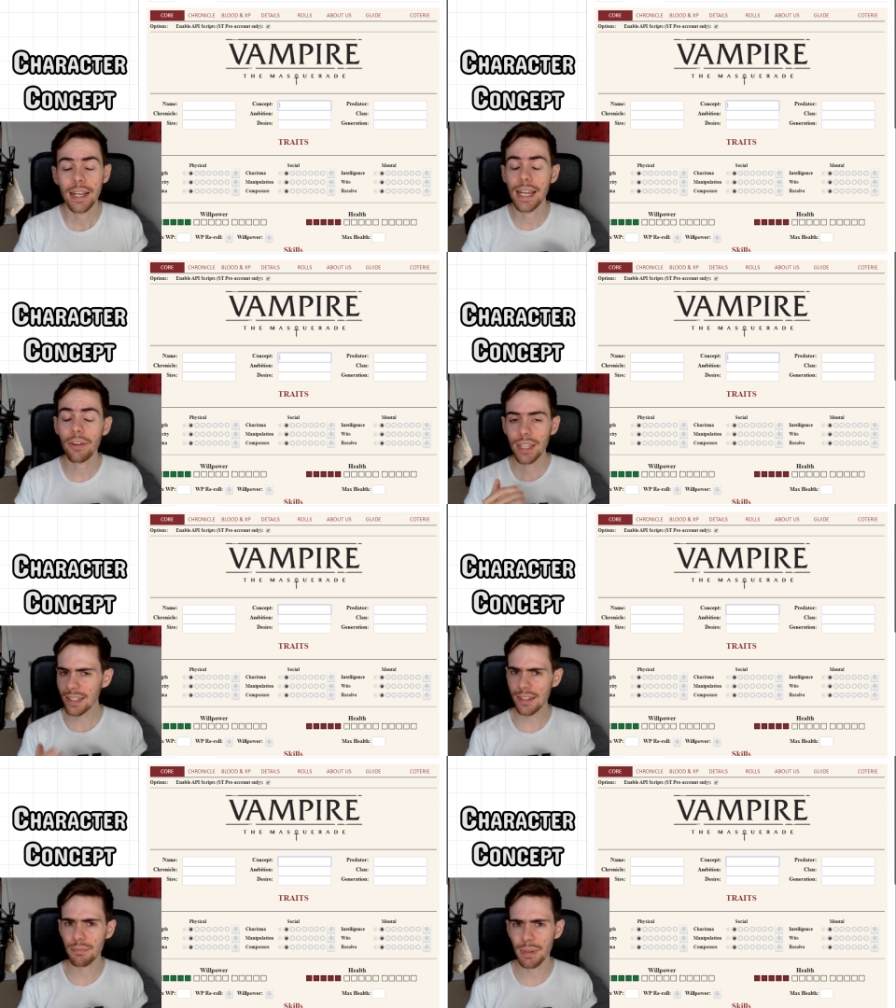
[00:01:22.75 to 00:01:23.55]
Now, that
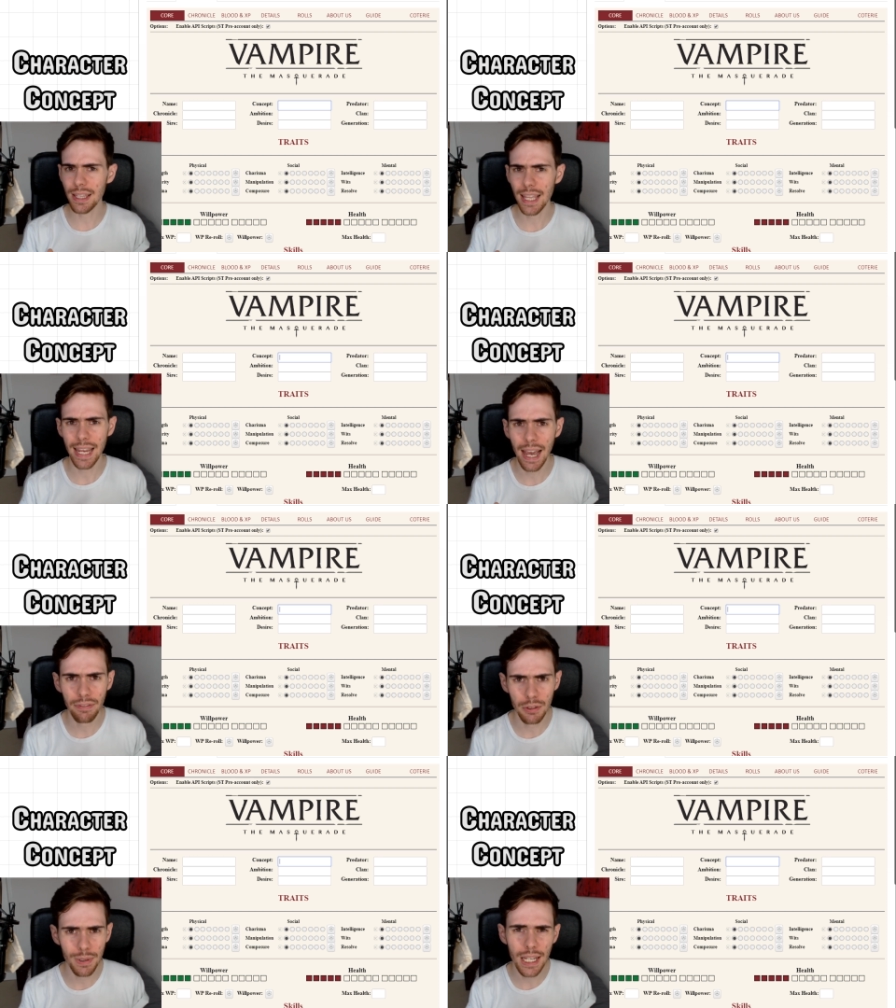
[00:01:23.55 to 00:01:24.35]
doesn't mean they
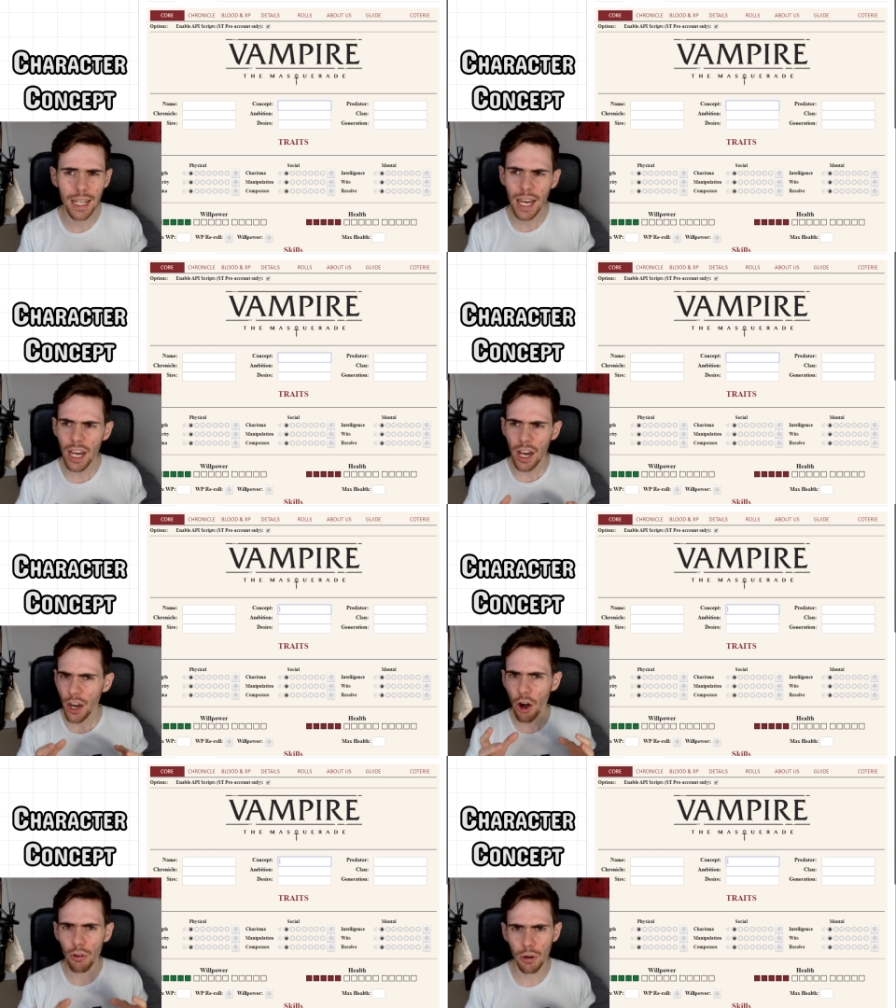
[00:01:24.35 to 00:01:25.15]
have to be
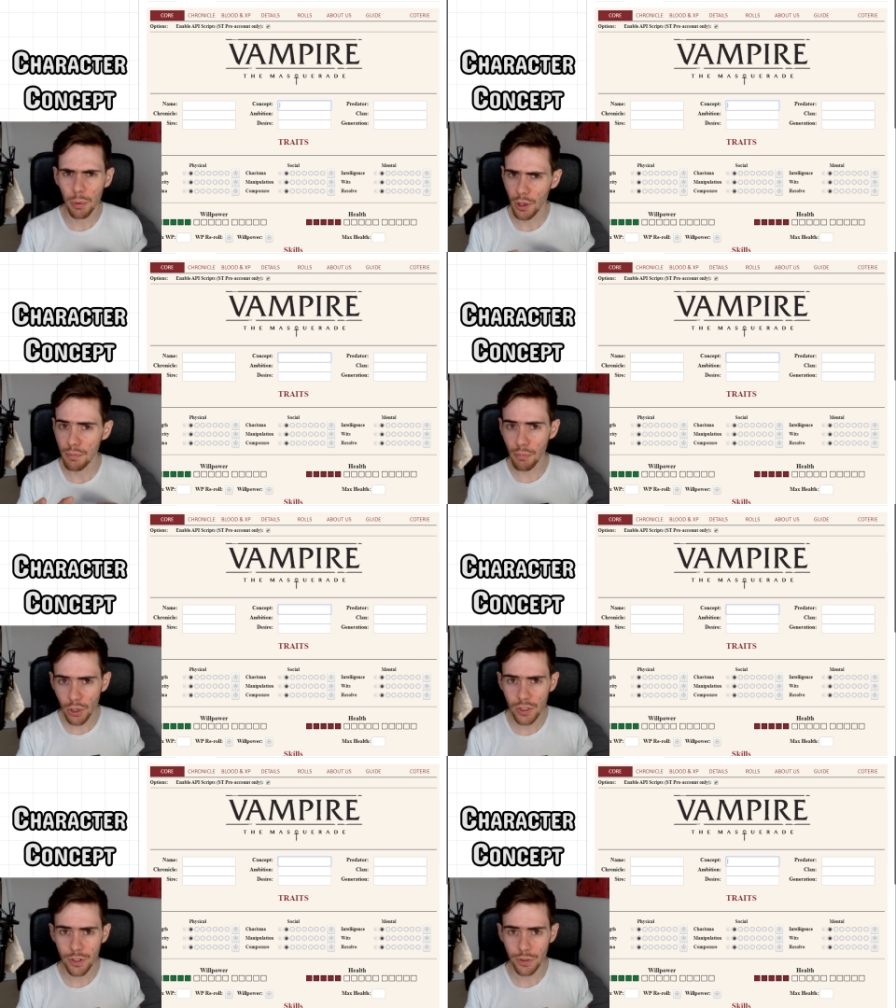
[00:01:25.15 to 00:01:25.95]
horrible and
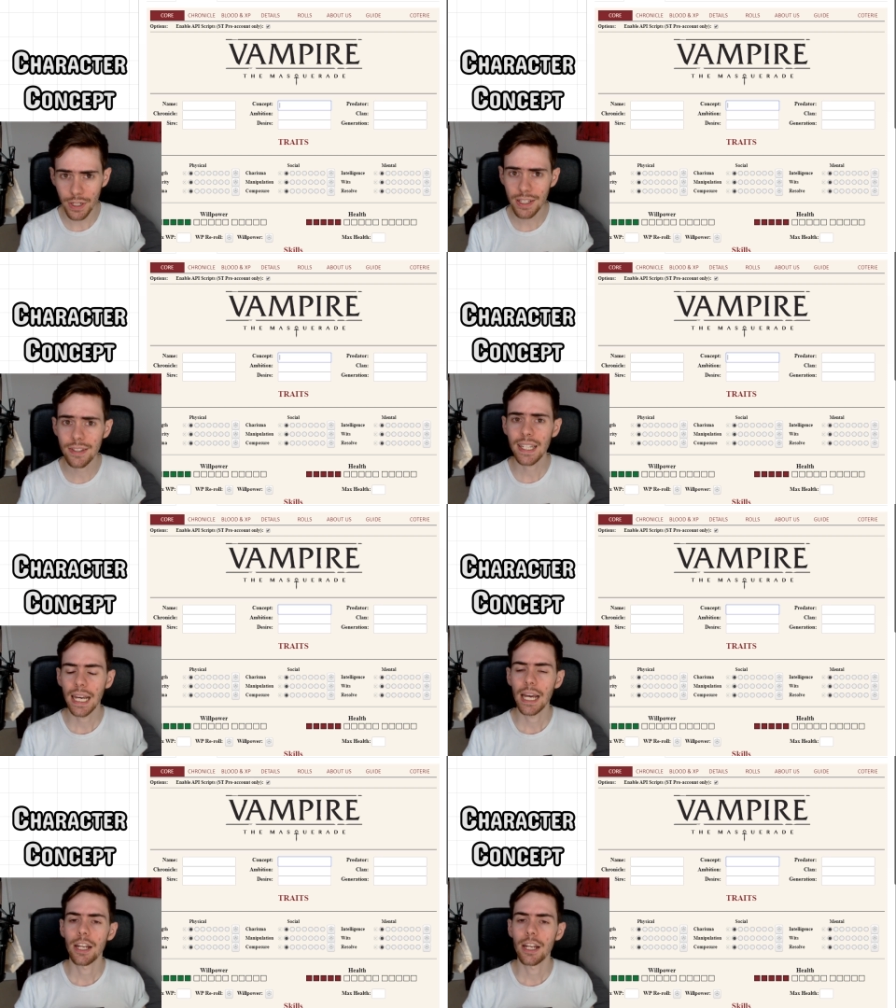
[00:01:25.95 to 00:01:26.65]
monstrous.